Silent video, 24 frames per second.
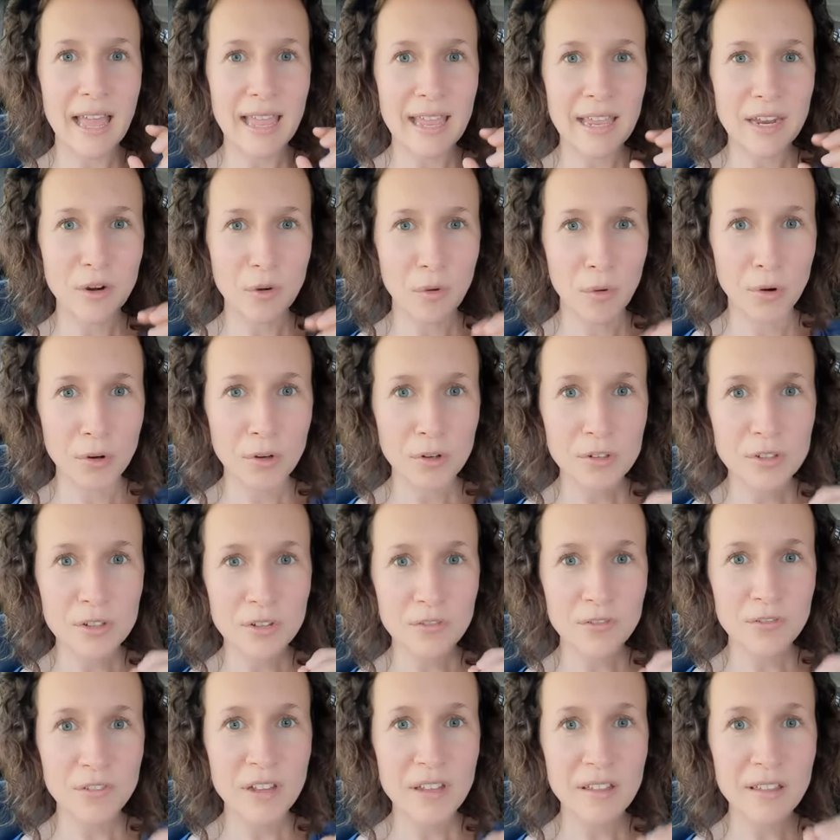In order to
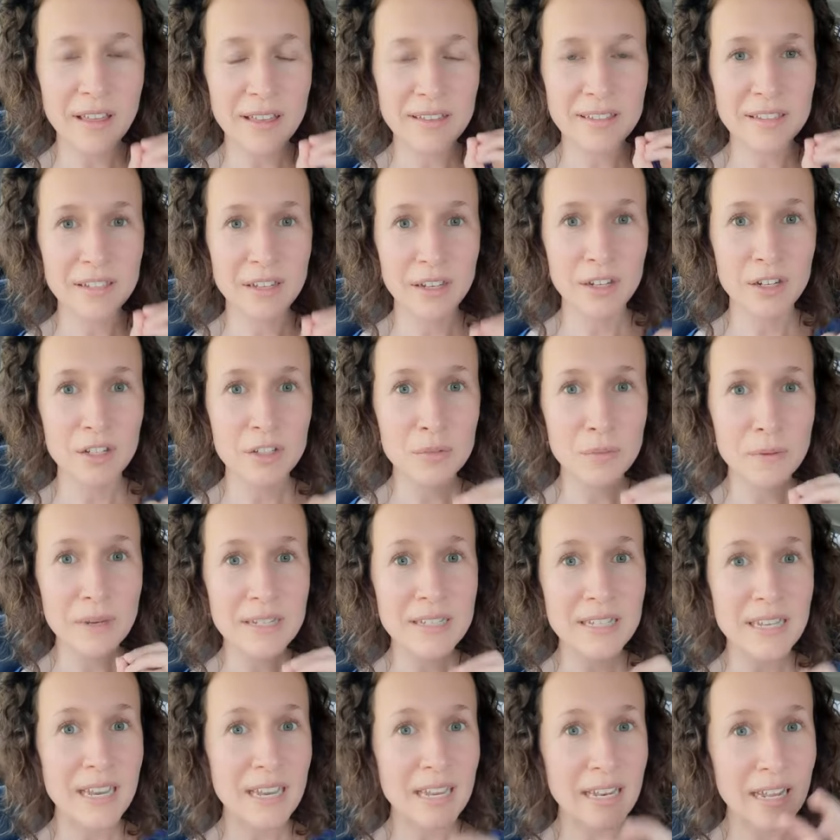feel as good as we
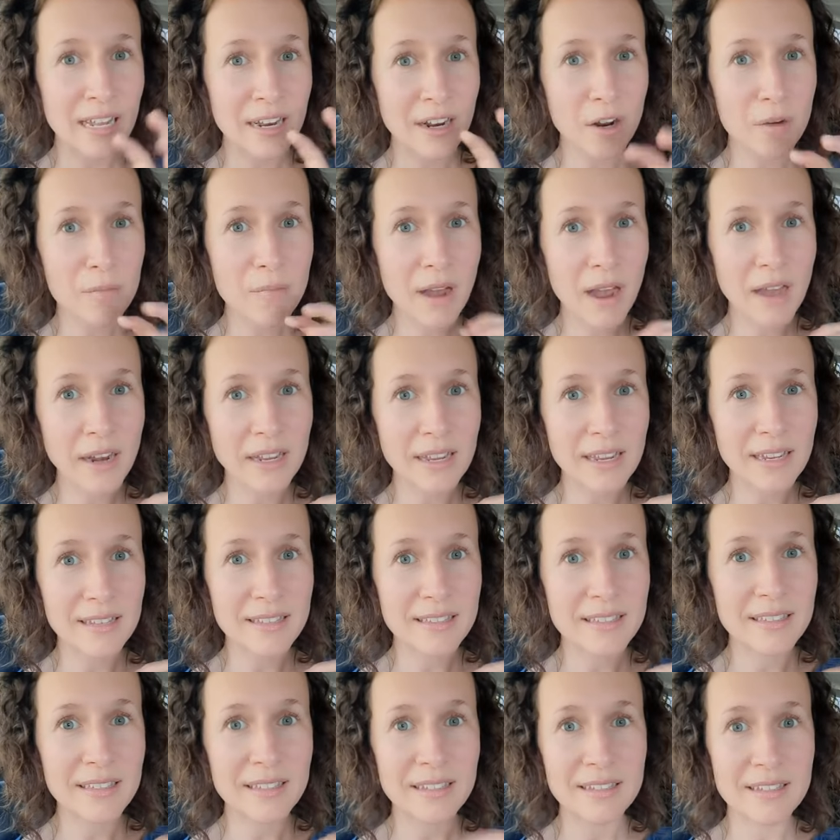did in our
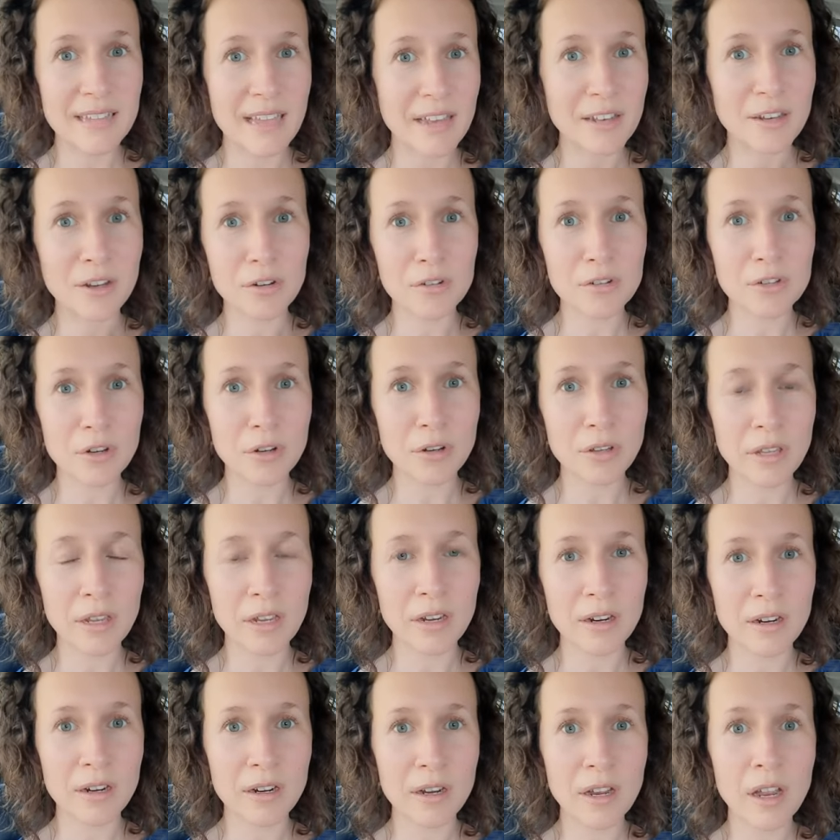bodies 10 years
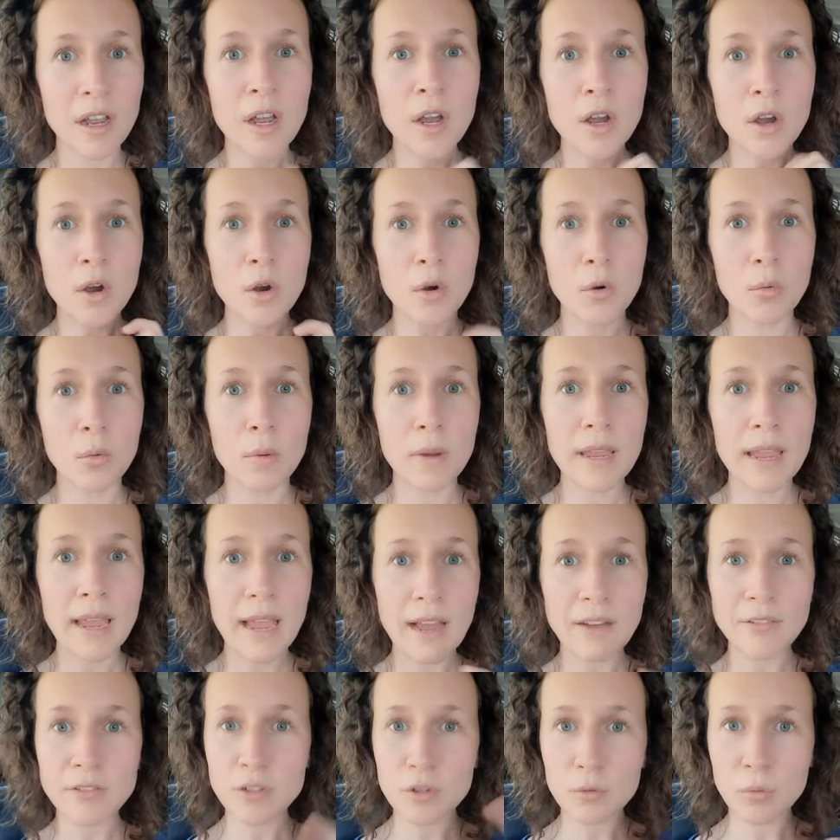earlier, we
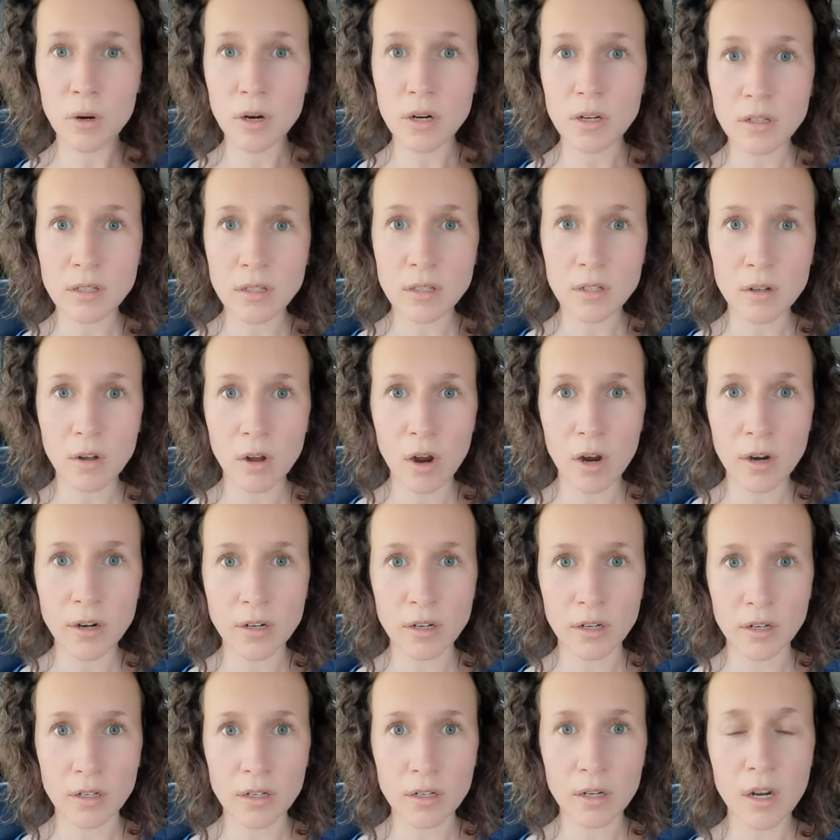have to work a little
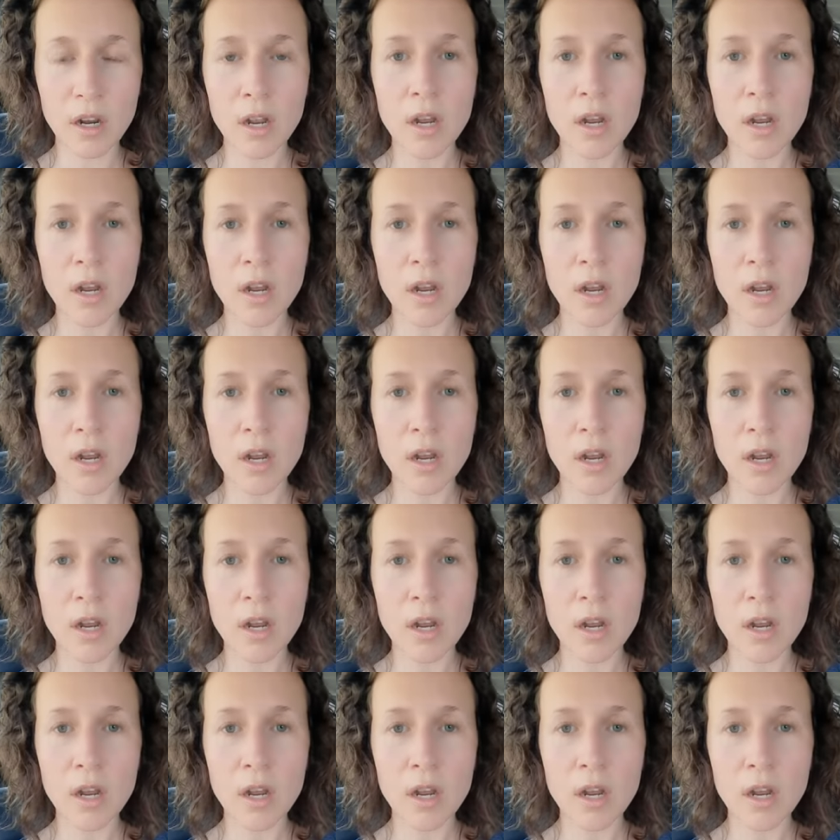harder.